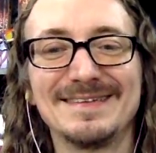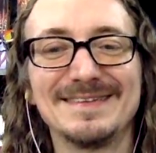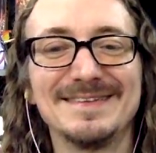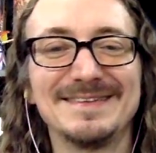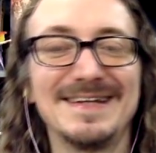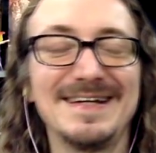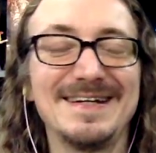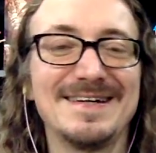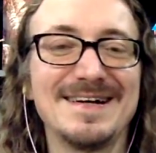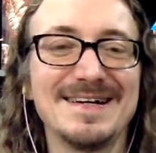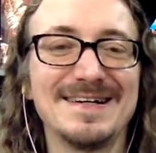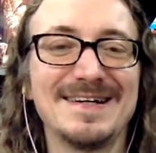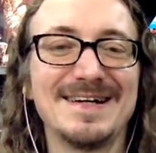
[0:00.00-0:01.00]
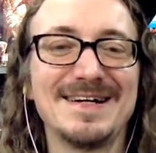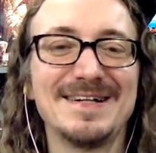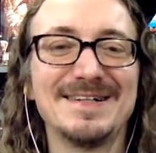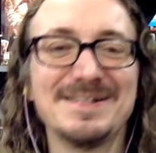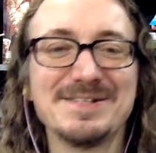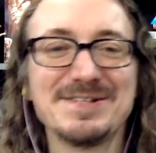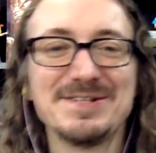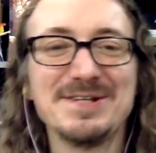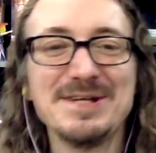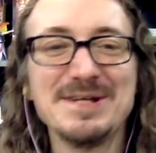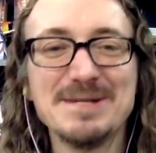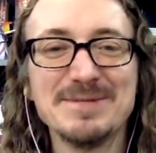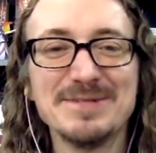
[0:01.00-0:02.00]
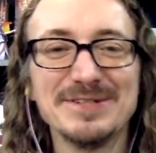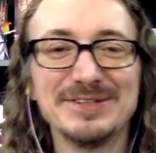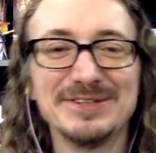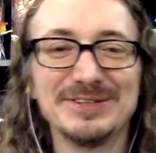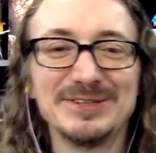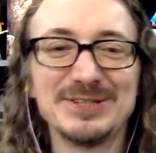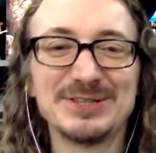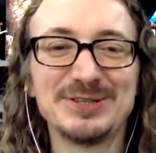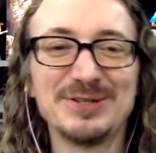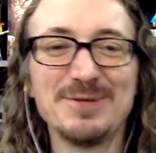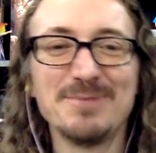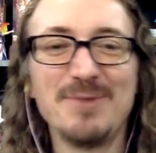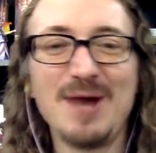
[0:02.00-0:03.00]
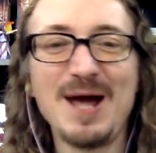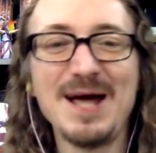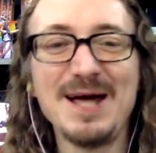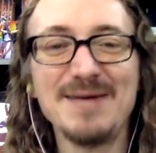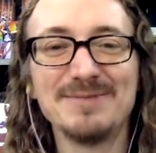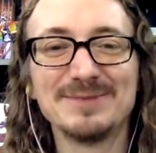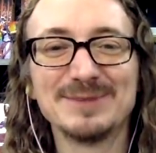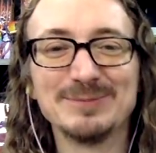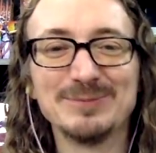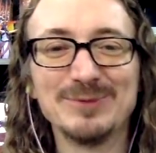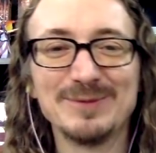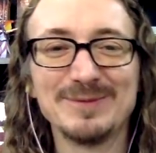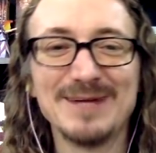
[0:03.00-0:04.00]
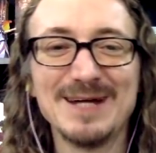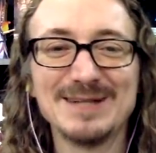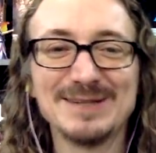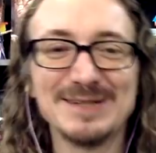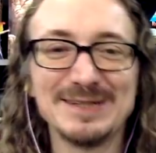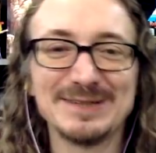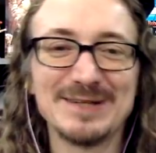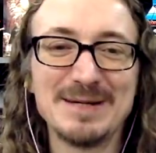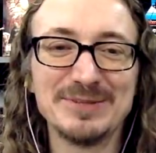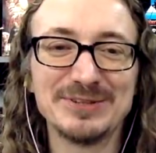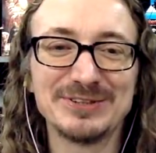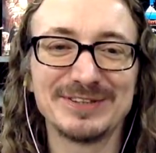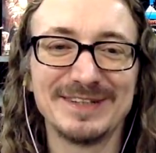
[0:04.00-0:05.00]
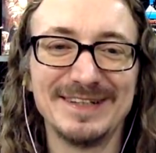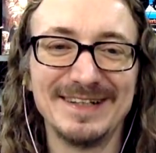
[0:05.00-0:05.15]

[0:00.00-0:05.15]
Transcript: so it's eight ninety nine on Steam, and you should just go buy it. Support guys like Thomas.